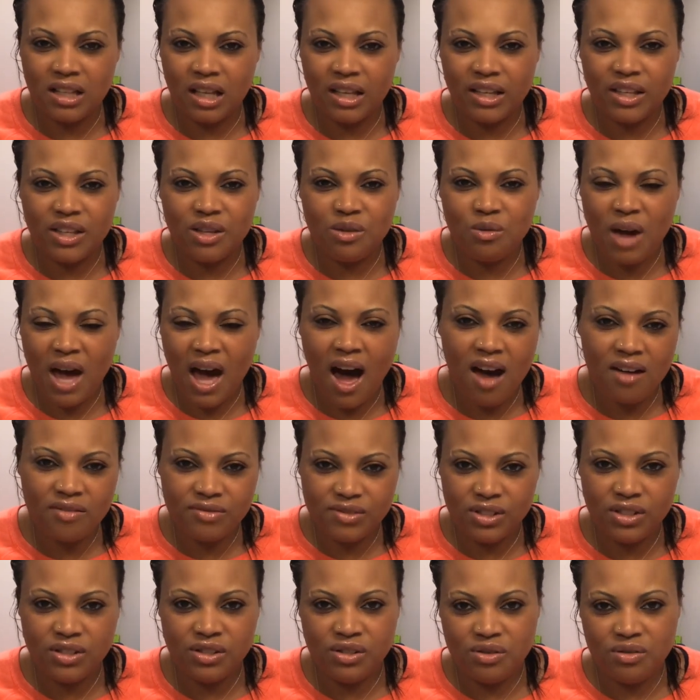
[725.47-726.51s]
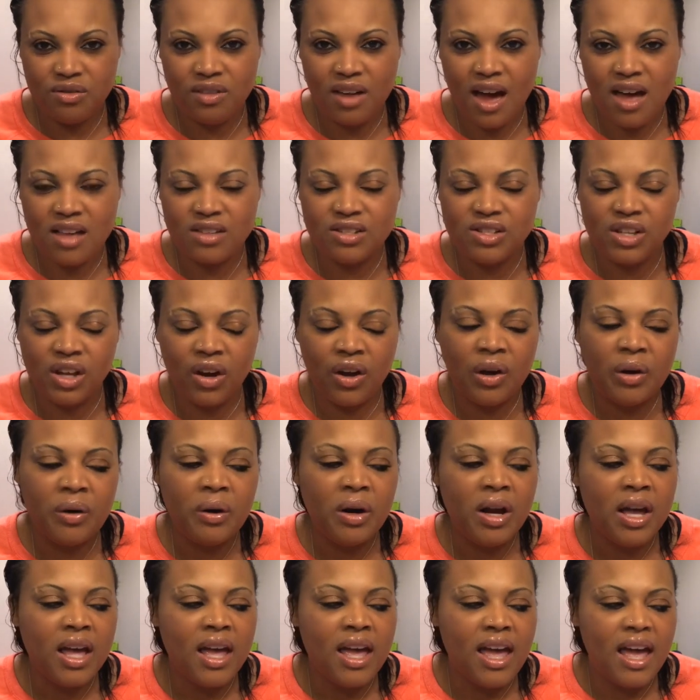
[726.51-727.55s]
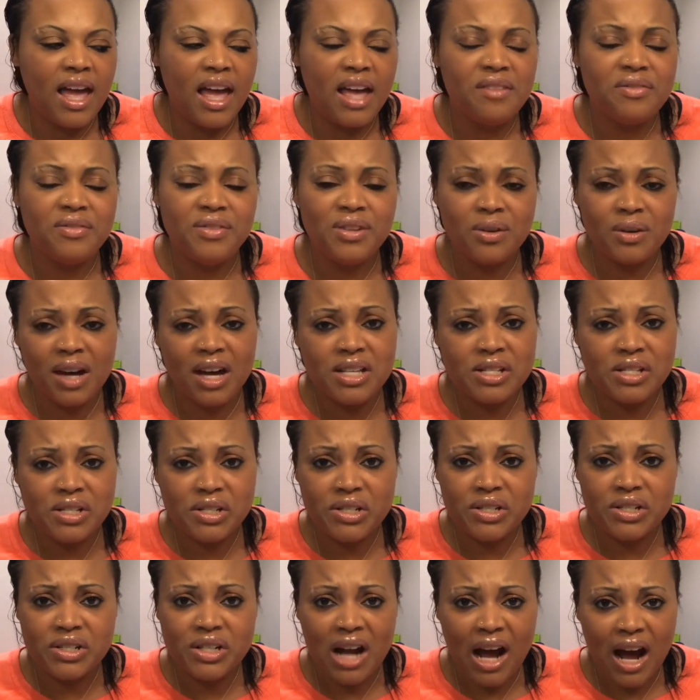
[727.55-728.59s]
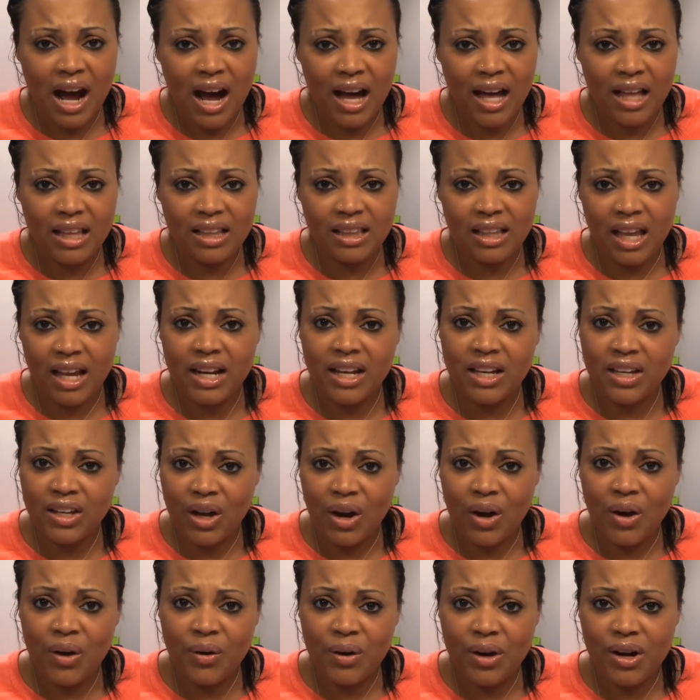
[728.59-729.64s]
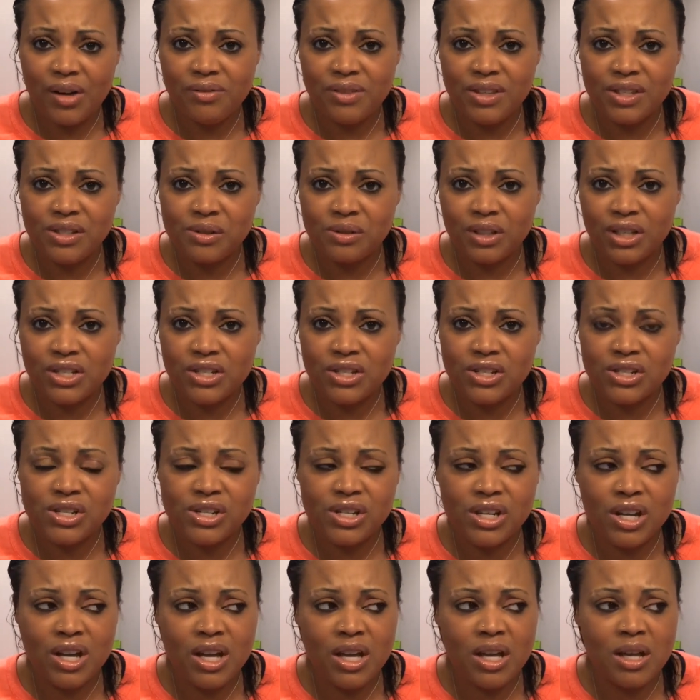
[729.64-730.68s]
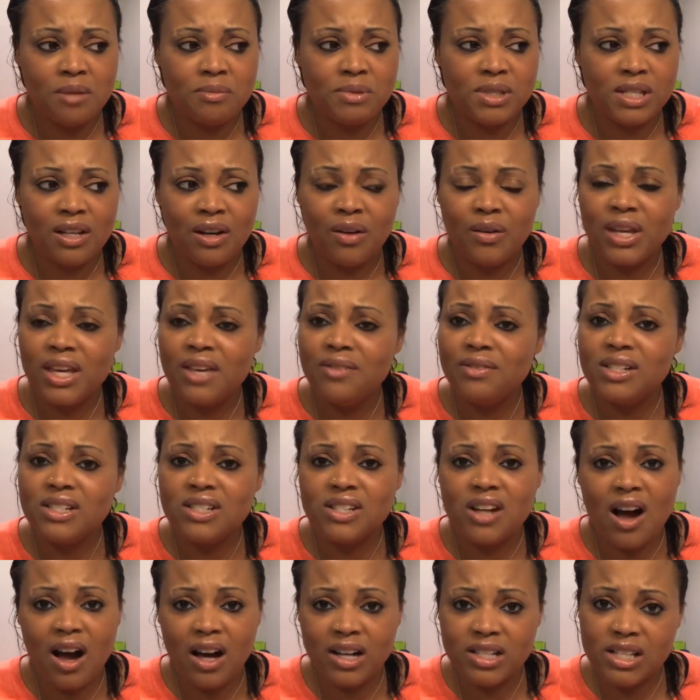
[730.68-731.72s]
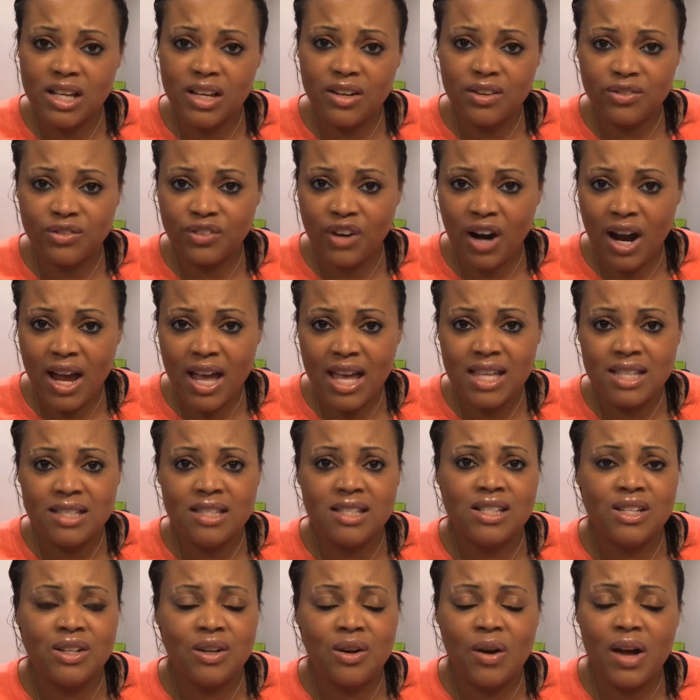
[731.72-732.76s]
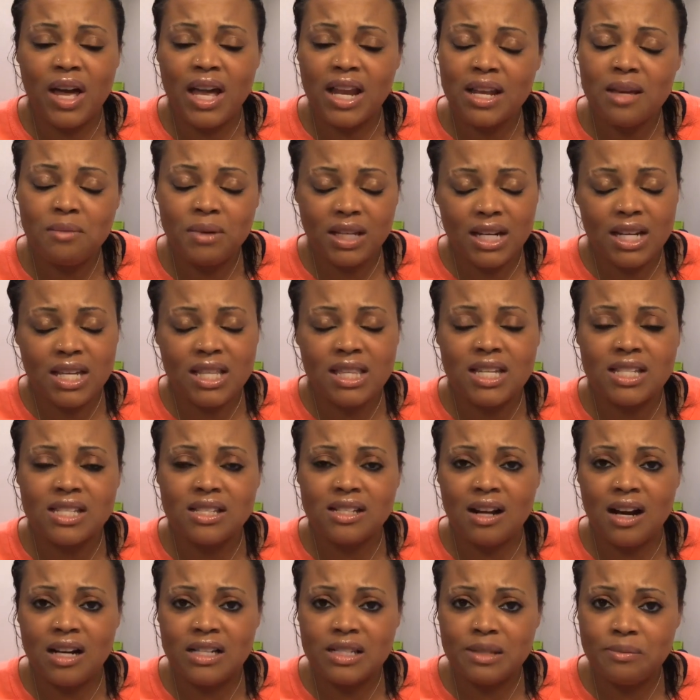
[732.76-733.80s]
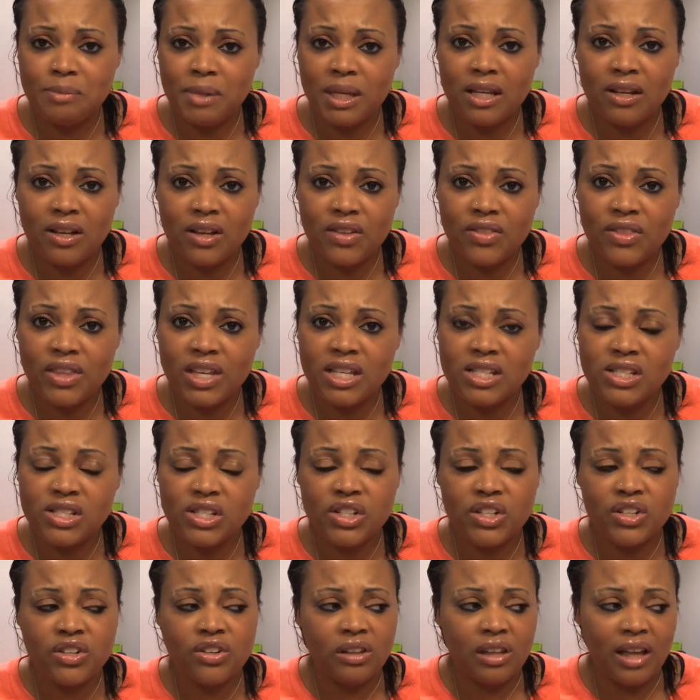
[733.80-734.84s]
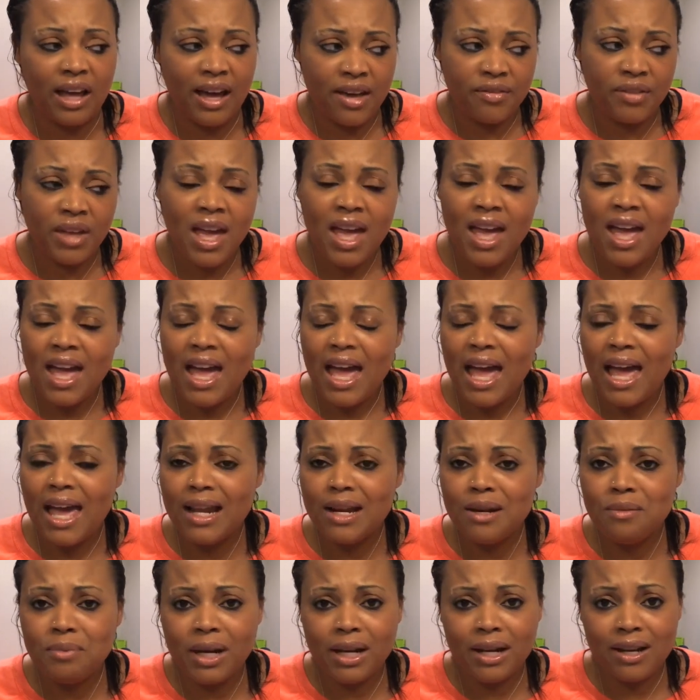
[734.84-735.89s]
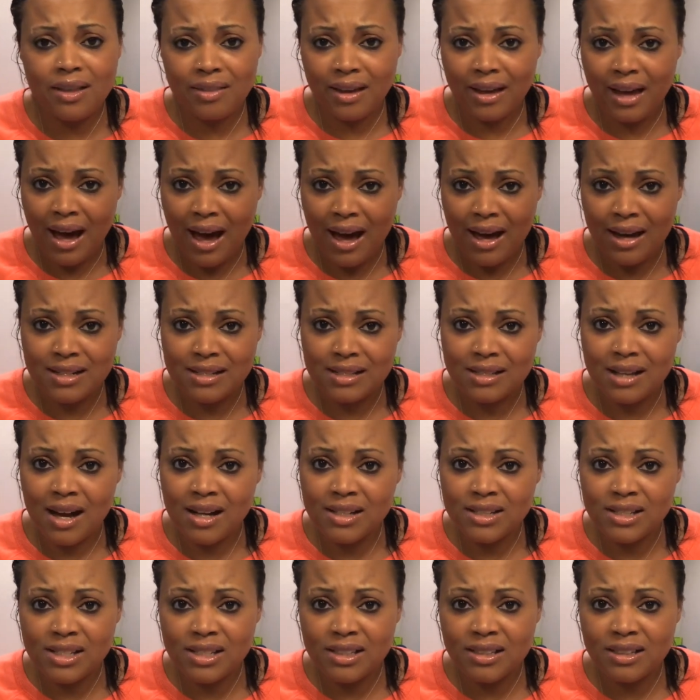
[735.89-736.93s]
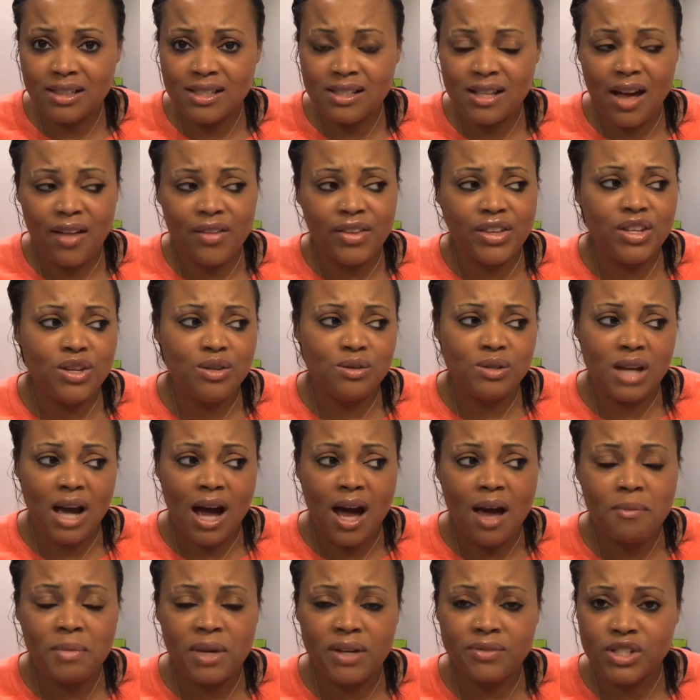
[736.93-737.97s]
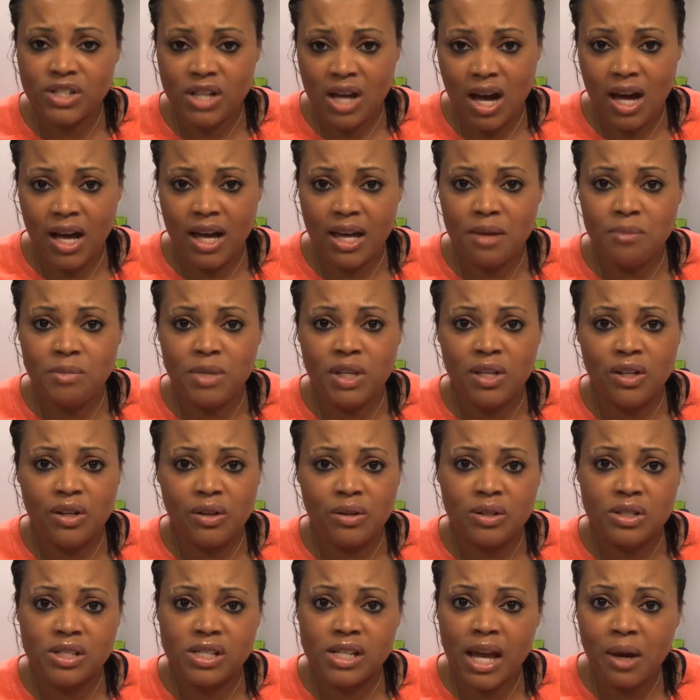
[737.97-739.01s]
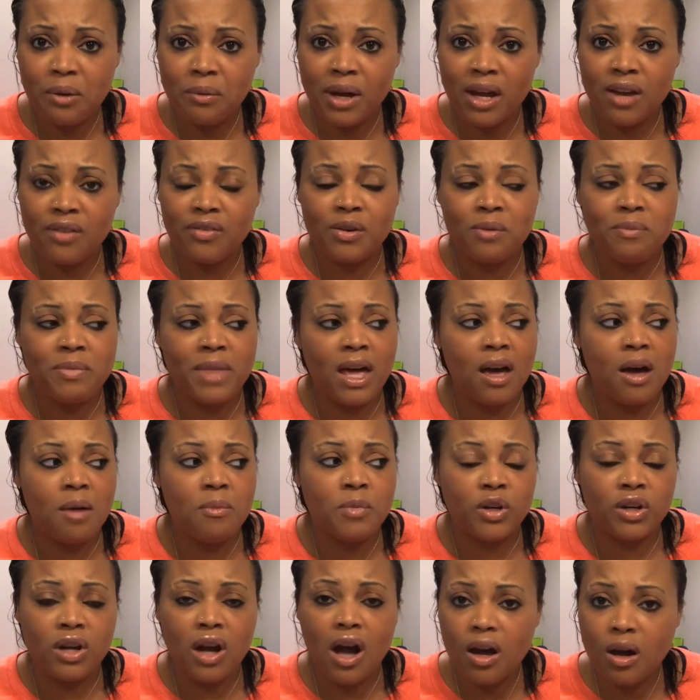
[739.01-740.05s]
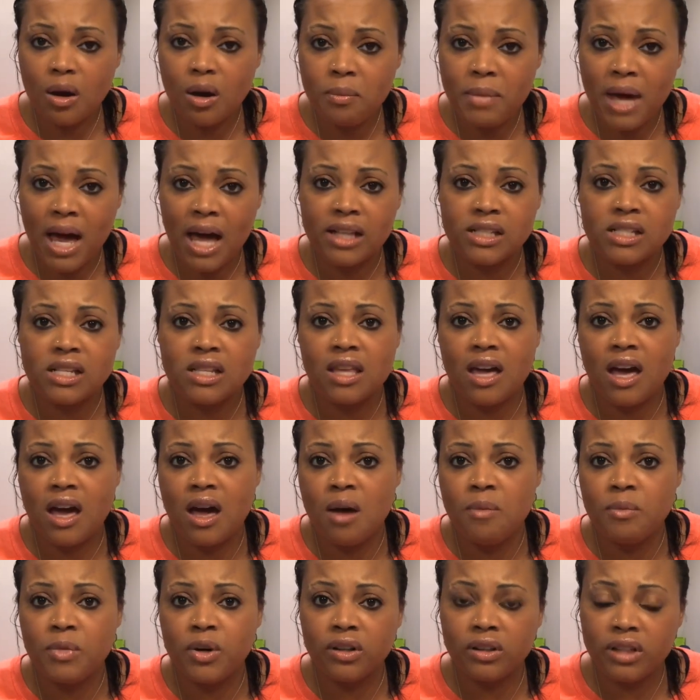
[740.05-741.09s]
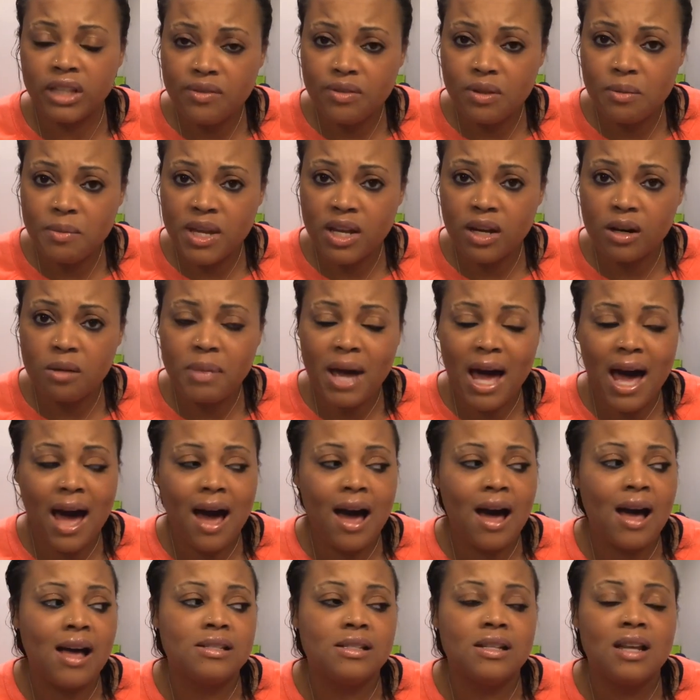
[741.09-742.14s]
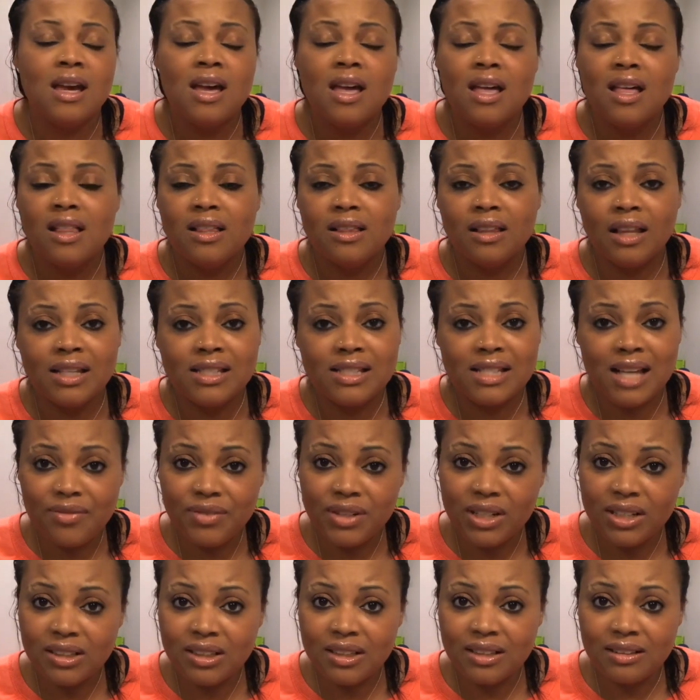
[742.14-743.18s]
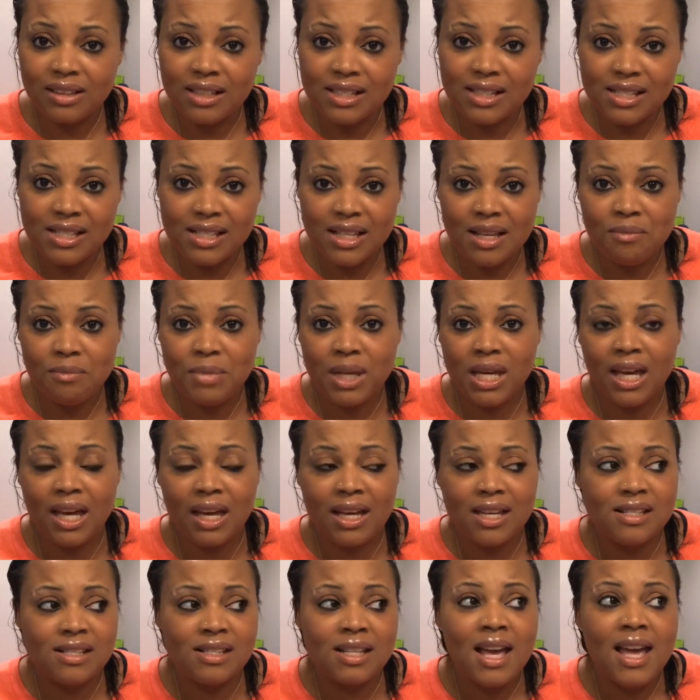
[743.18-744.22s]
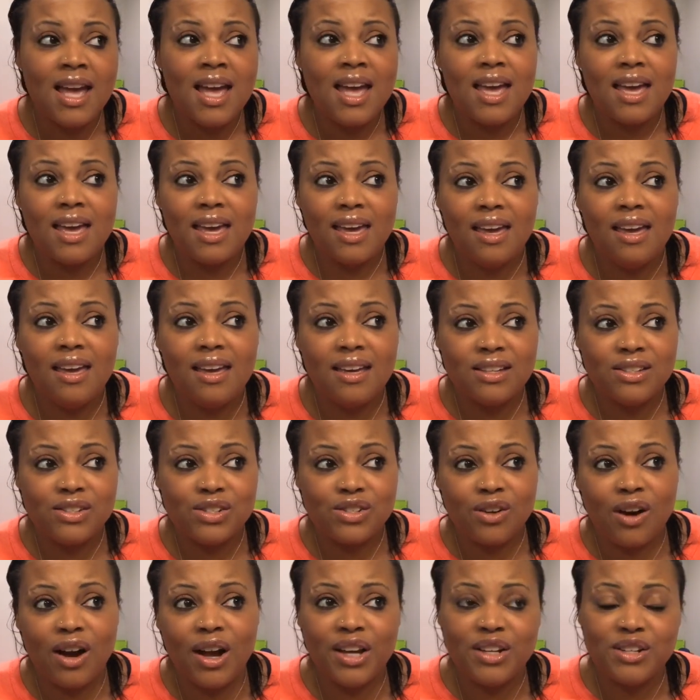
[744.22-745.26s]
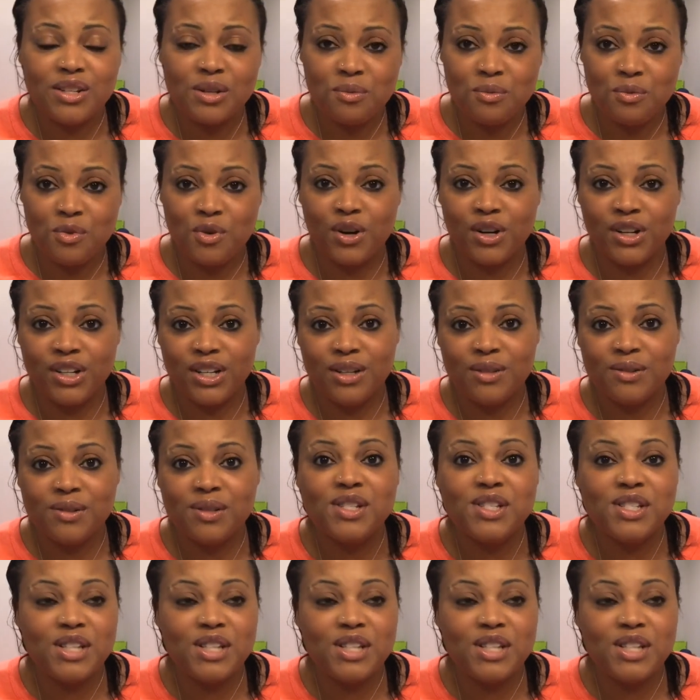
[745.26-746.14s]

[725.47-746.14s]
Like, you have to do that. So if you guys are not letting go of these relationships, you know, even toxic friends, you know, anybody that's not speaking good things in your life, anybody that God is constantly telling you time after time, you know, to stay away from them or not go back to them or to leave them in your past, like, definitely listen, because he is trying to warn you.